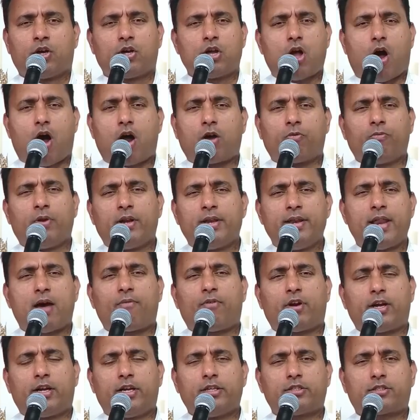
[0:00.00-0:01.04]
God will
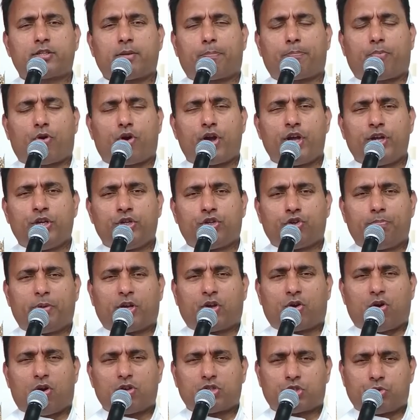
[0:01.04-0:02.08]
never disappoint you
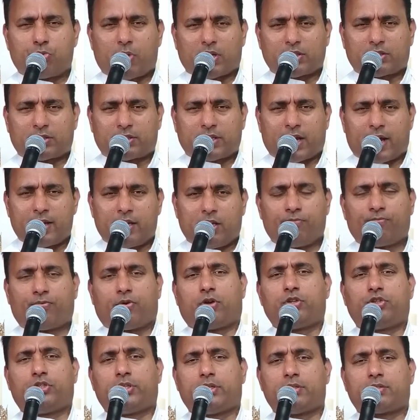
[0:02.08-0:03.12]
because you are standing
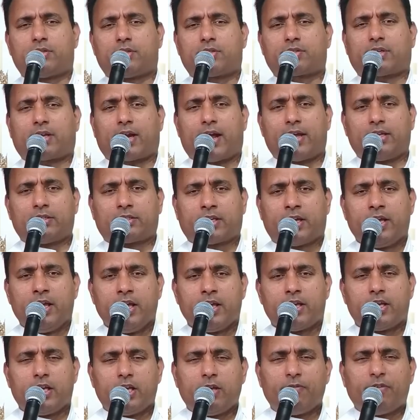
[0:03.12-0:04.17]
for Jesus Christ.
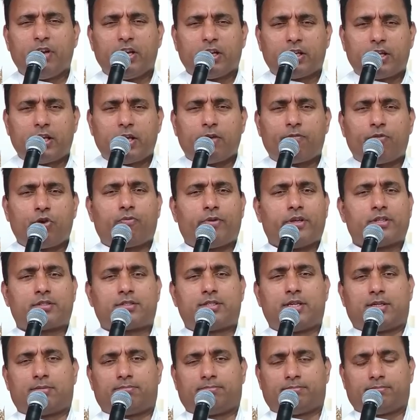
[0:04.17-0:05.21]
He will give you
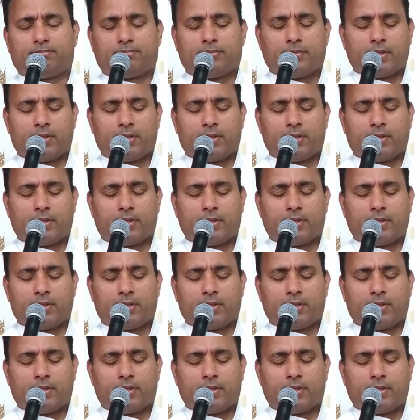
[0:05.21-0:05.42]
wisdom.